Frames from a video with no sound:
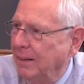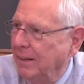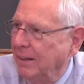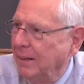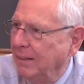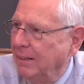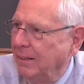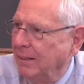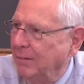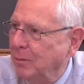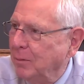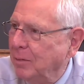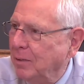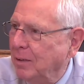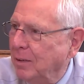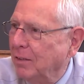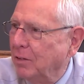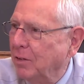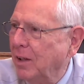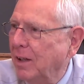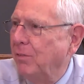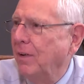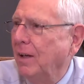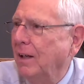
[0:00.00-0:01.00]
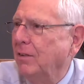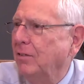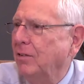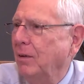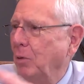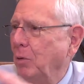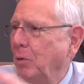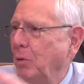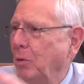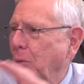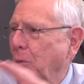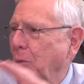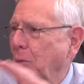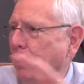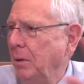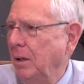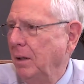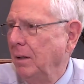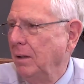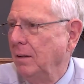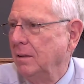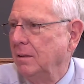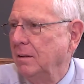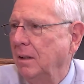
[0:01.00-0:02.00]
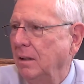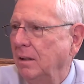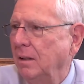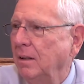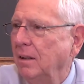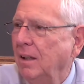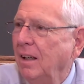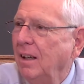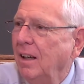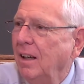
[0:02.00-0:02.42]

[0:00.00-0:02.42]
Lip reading: in because it affects everybody in the state.